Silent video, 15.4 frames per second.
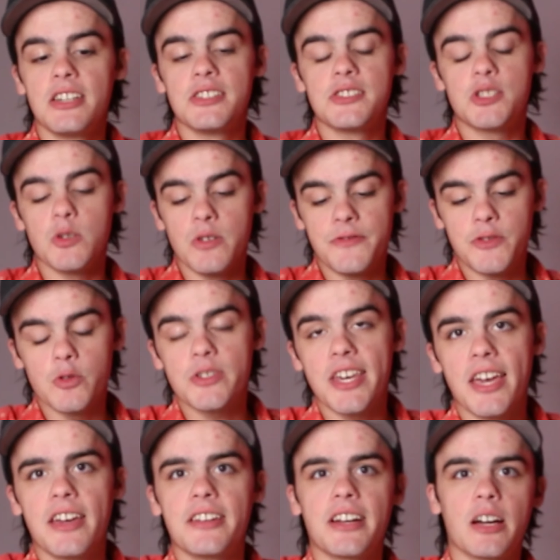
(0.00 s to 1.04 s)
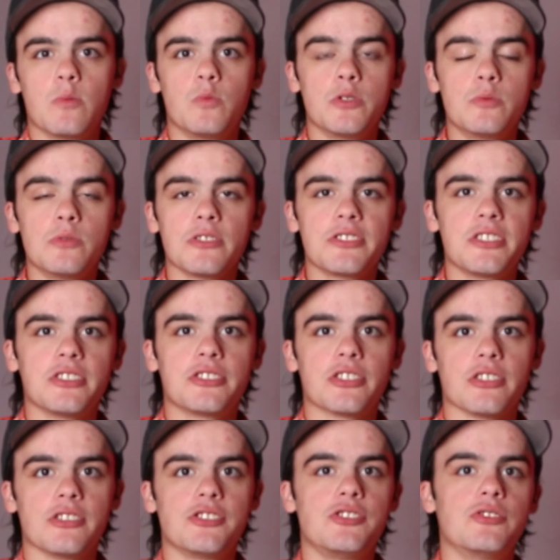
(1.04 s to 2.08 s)
So if you can, I would really
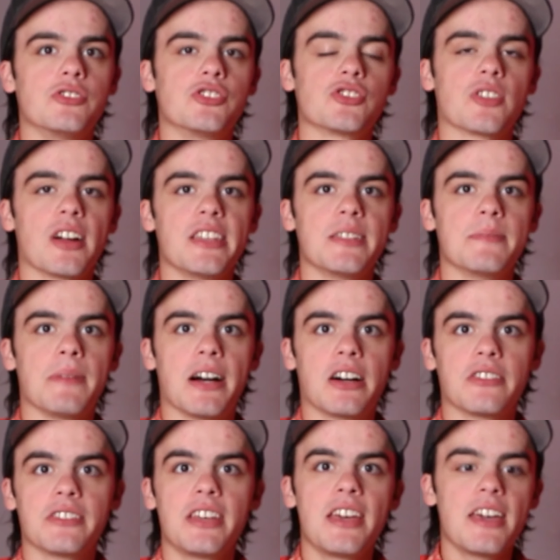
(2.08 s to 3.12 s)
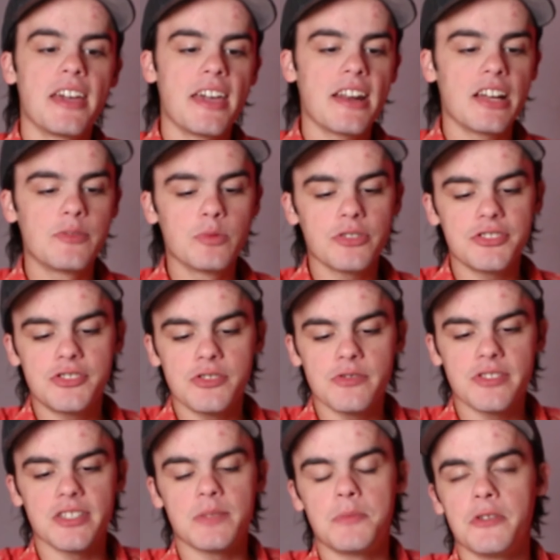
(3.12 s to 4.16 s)
encourage you to try them out. And I really do
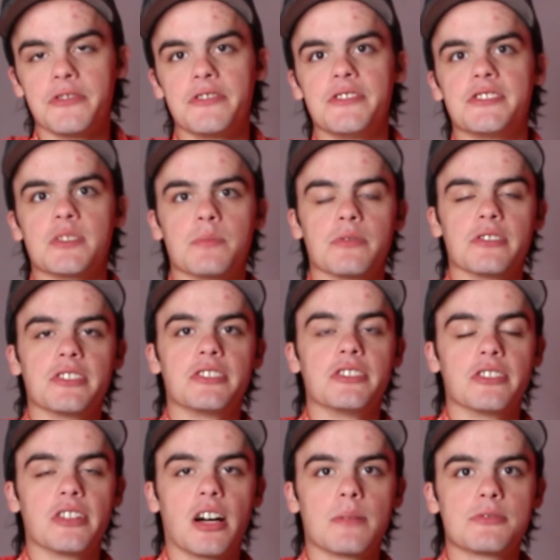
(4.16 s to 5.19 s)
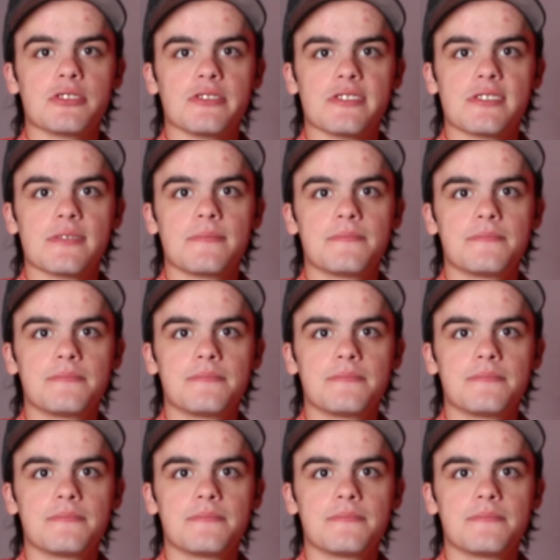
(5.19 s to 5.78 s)
think both of these are pretty good options.